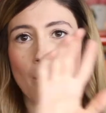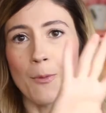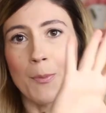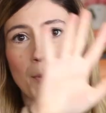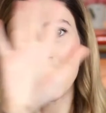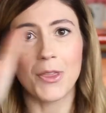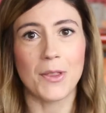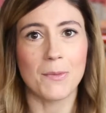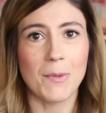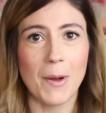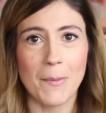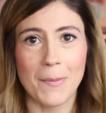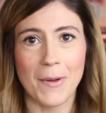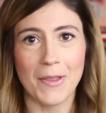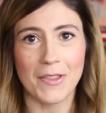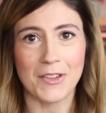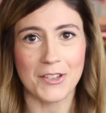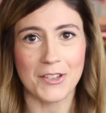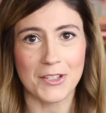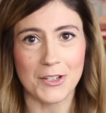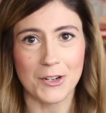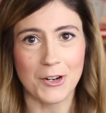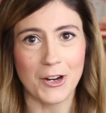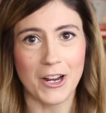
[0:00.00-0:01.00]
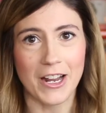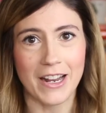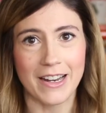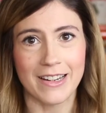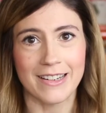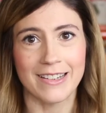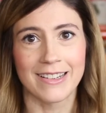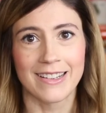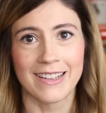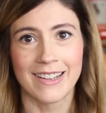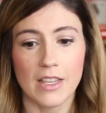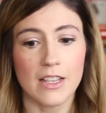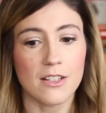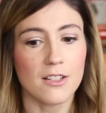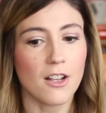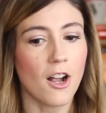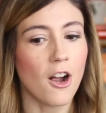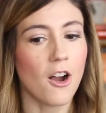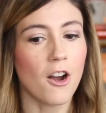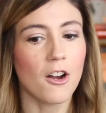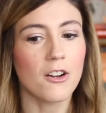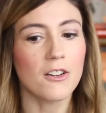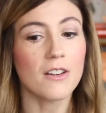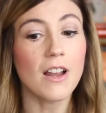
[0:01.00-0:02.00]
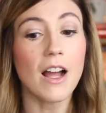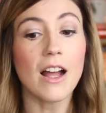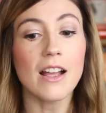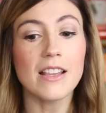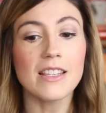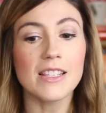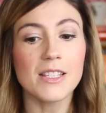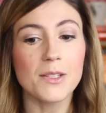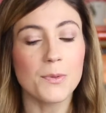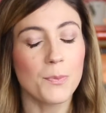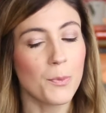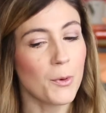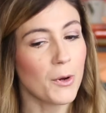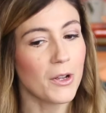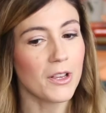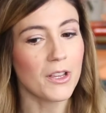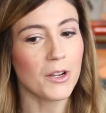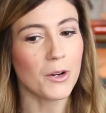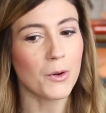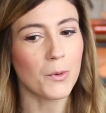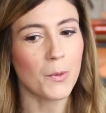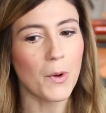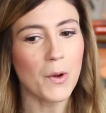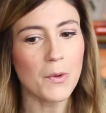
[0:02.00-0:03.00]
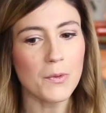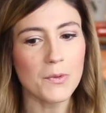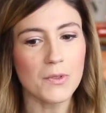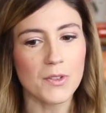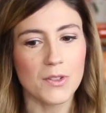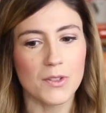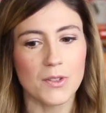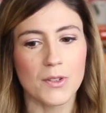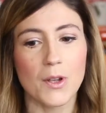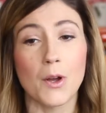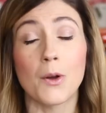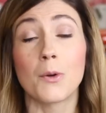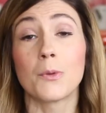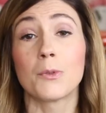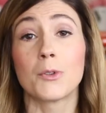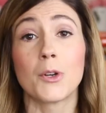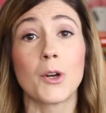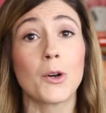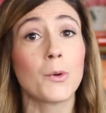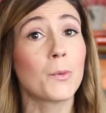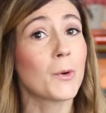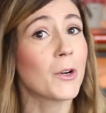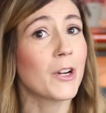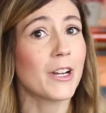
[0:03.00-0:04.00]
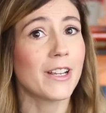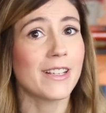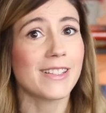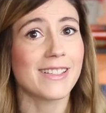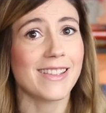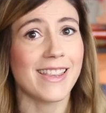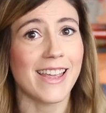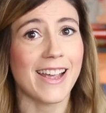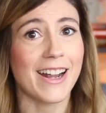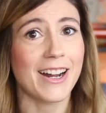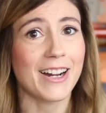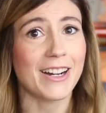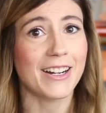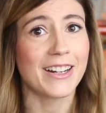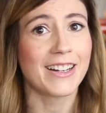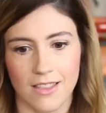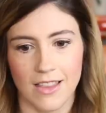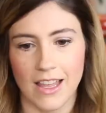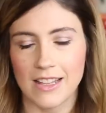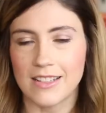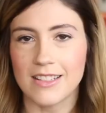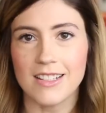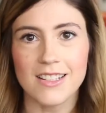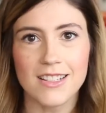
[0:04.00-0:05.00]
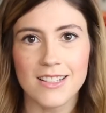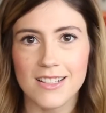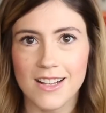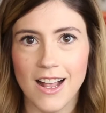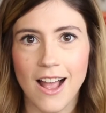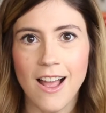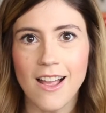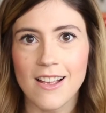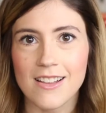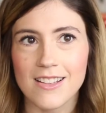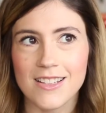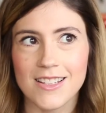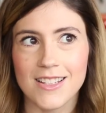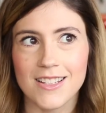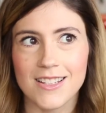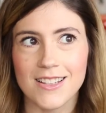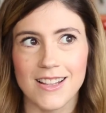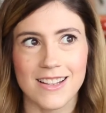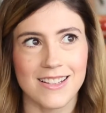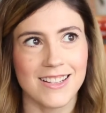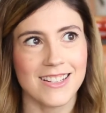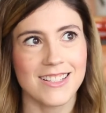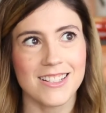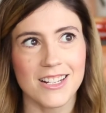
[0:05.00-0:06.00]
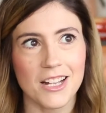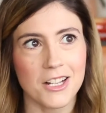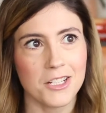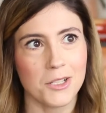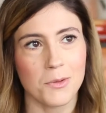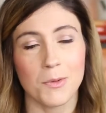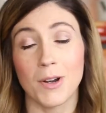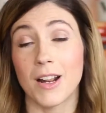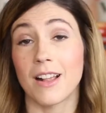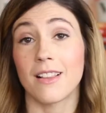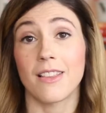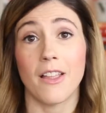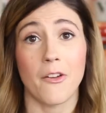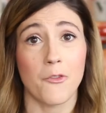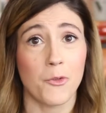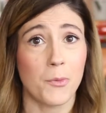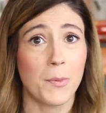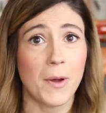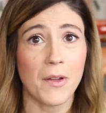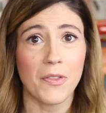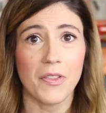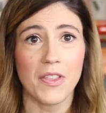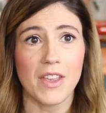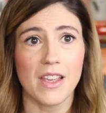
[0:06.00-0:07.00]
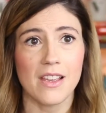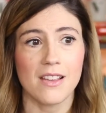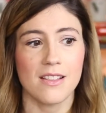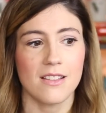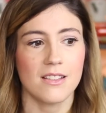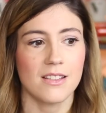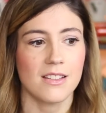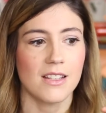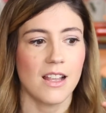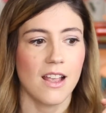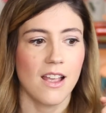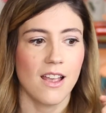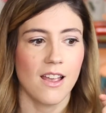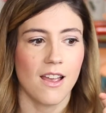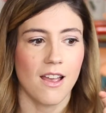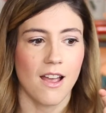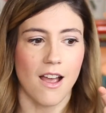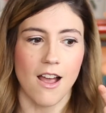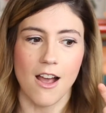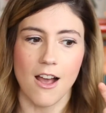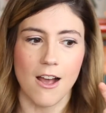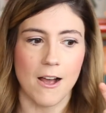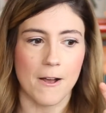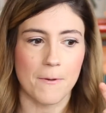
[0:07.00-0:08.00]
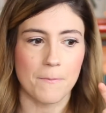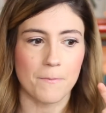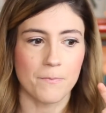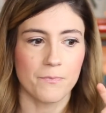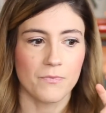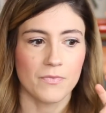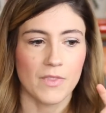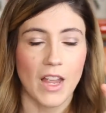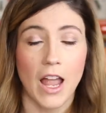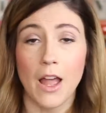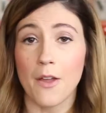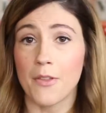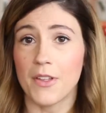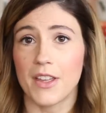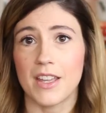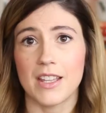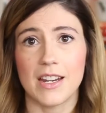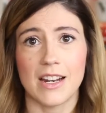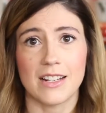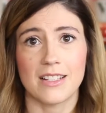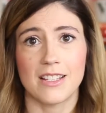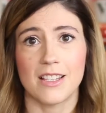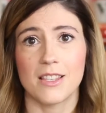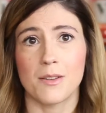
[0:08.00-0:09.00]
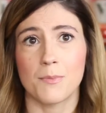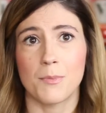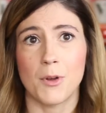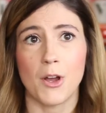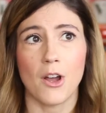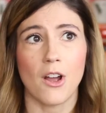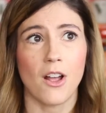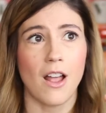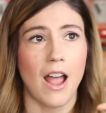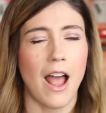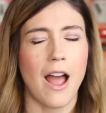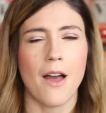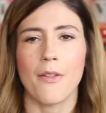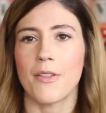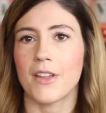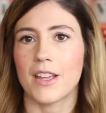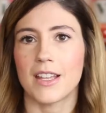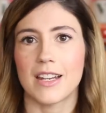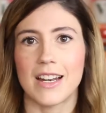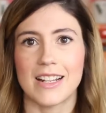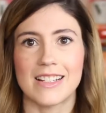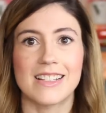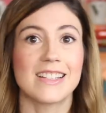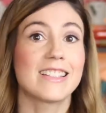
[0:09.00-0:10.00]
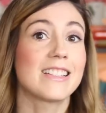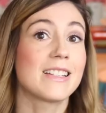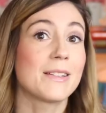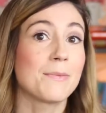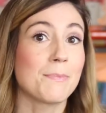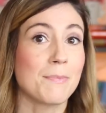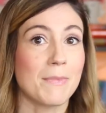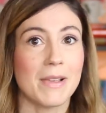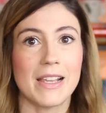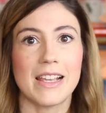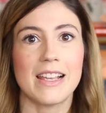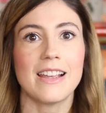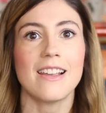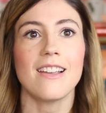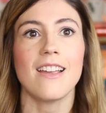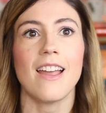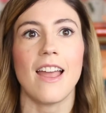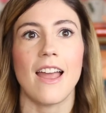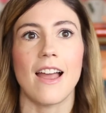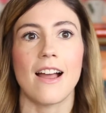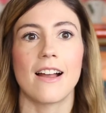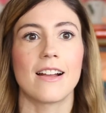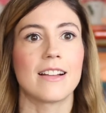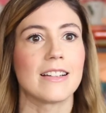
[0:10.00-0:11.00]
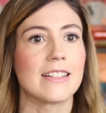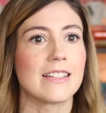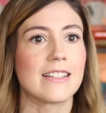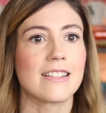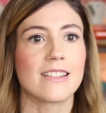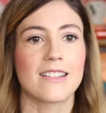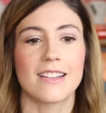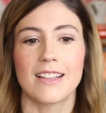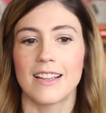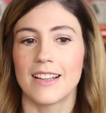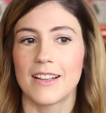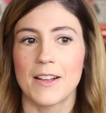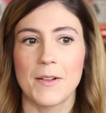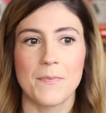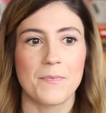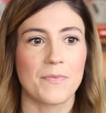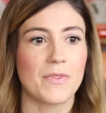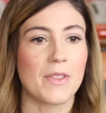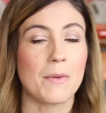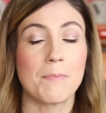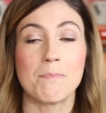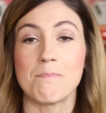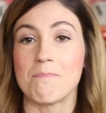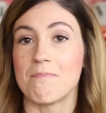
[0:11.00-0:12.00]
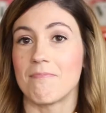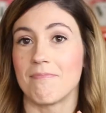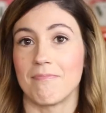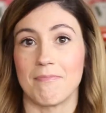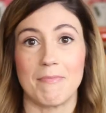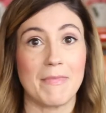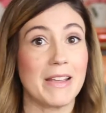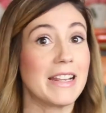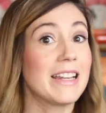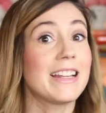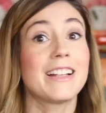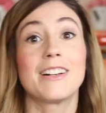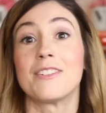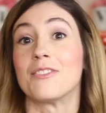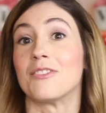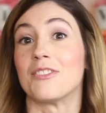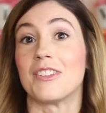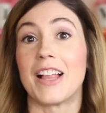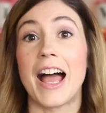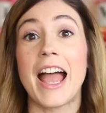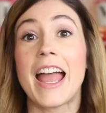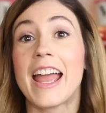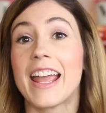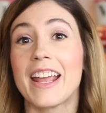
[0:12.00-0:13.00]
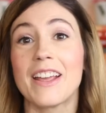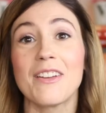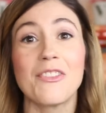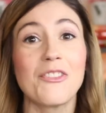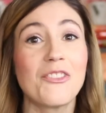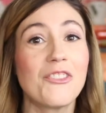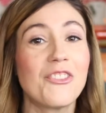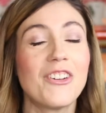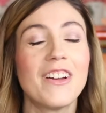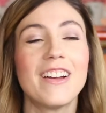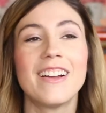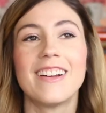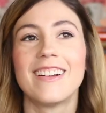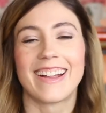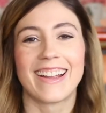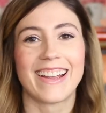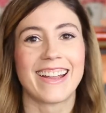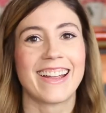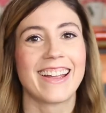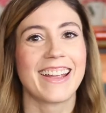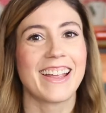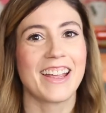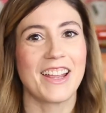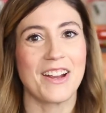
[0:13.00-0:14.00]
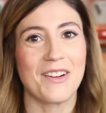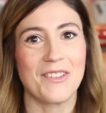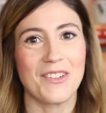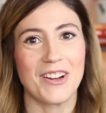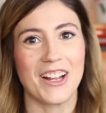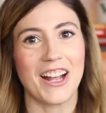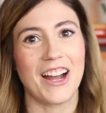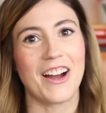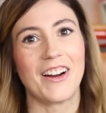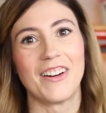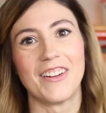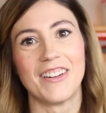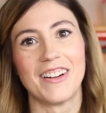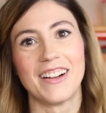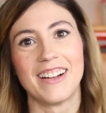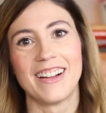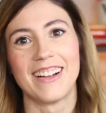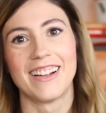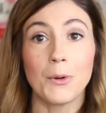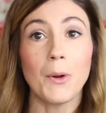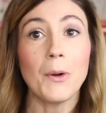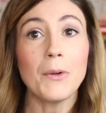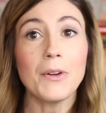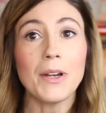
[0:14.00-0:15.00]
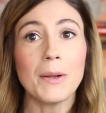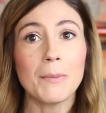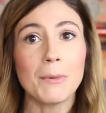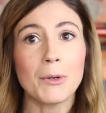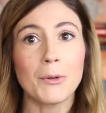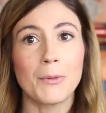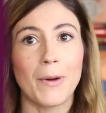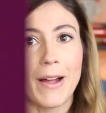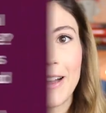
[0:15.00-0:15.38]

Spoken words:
I'll put them up on the screen. These are non-spoiler quotes, so no worries there. Let's discuss what I love about these, how they connect to the book, how they connected to me, and the meaning of life. Here we go. Quote number